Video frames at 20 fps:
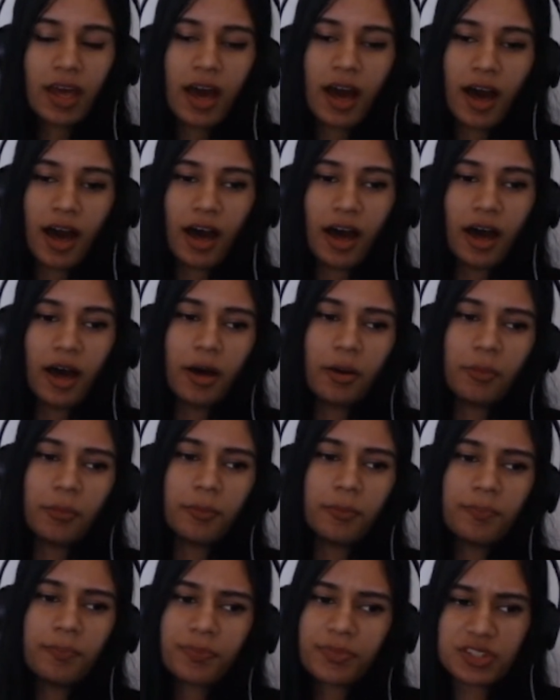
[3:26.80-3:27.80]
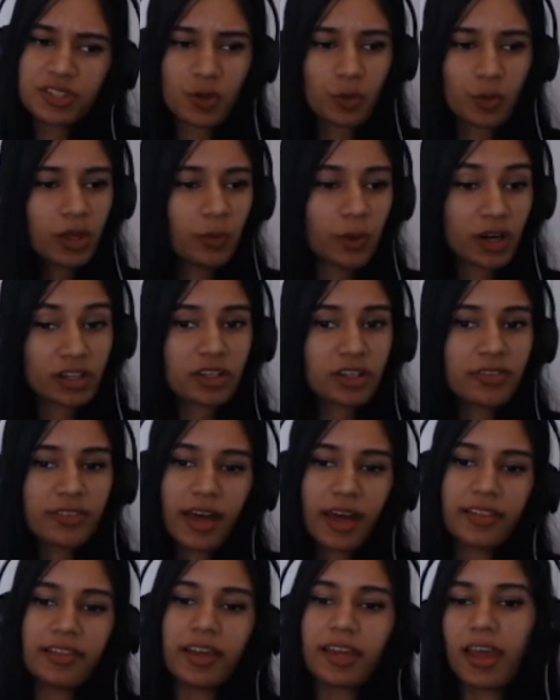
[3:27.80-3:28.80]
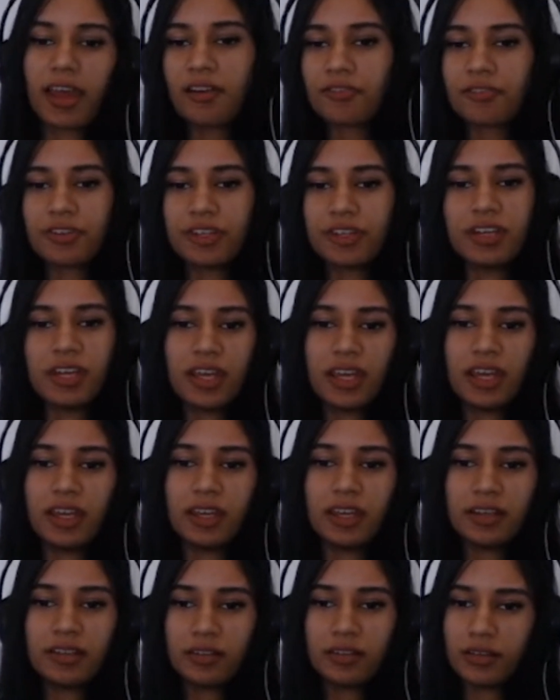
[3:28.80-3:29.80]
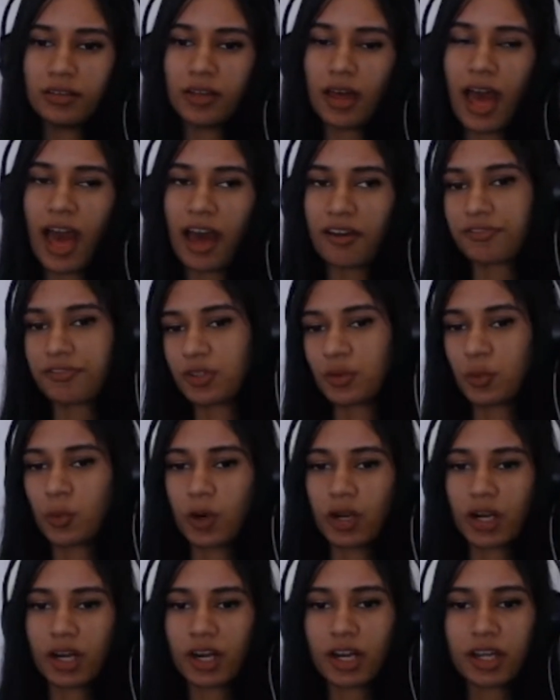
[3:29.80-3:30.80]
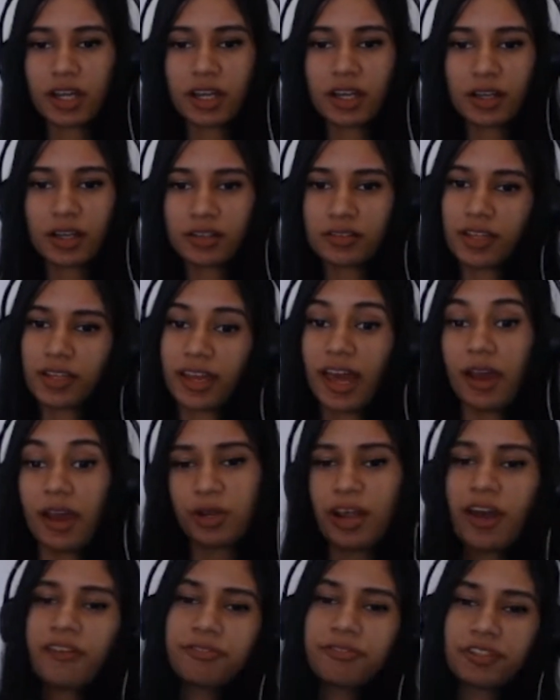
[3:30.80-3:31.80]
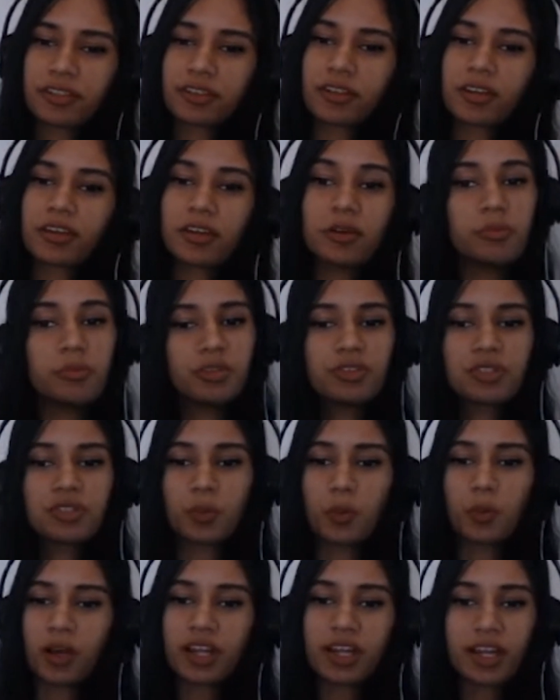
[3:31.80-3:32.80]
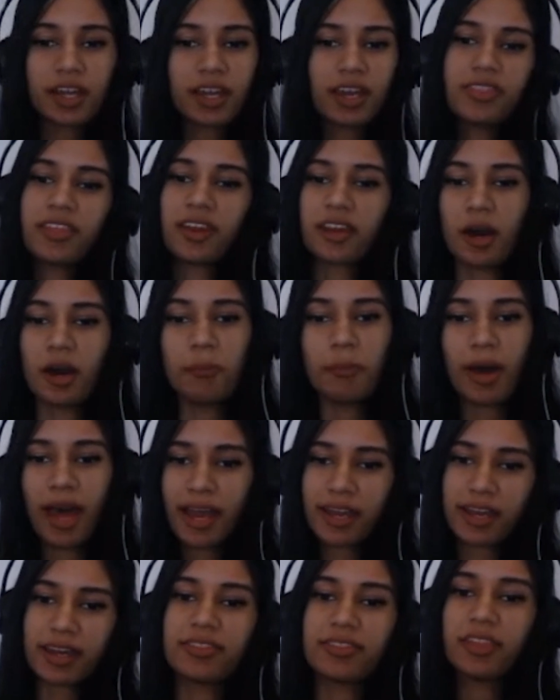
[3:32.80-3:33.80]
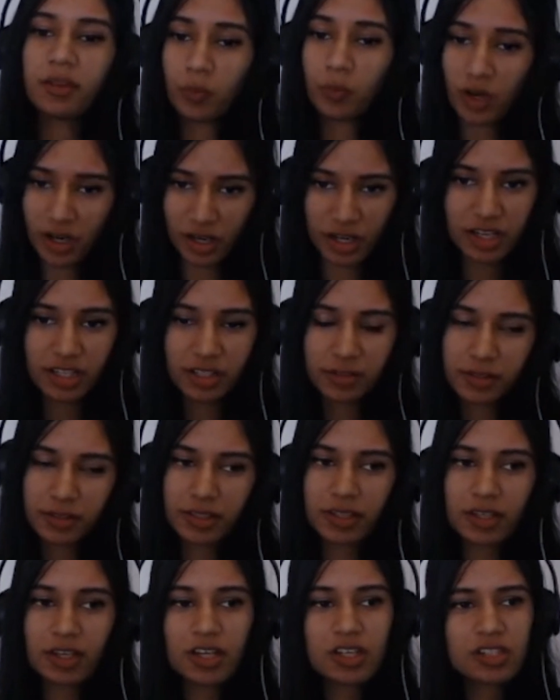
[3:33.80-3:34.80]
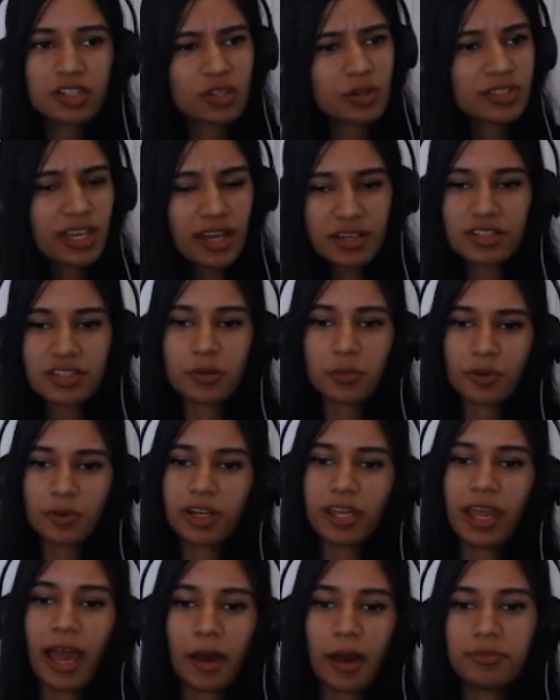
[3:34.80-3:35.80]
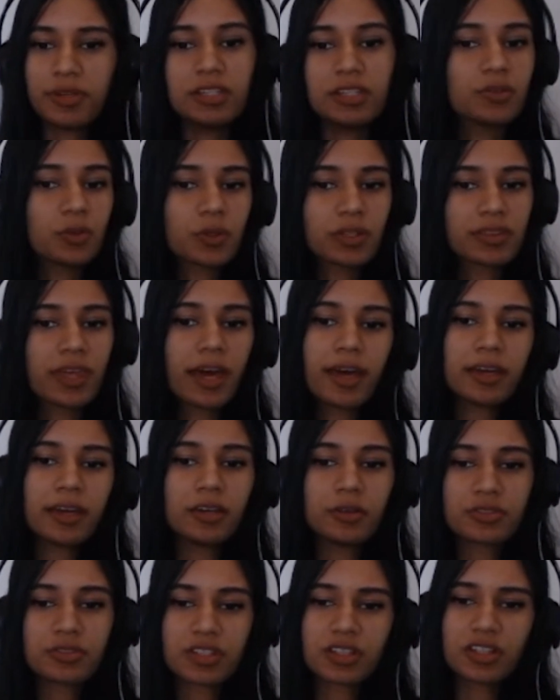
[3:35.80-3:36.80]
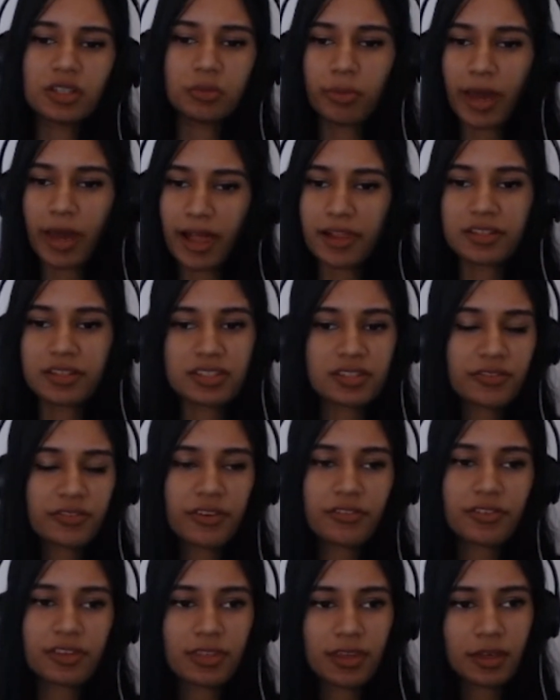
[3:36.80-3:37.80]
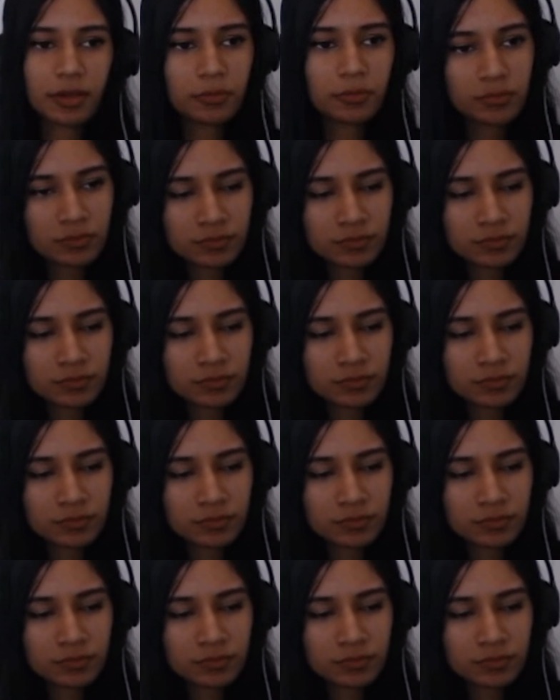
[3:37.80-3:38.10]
So we worked on that every day after work. I would have to commute to work and then come back and then work on it. So I was actually pretty happy doing that. It was a good balance of everything.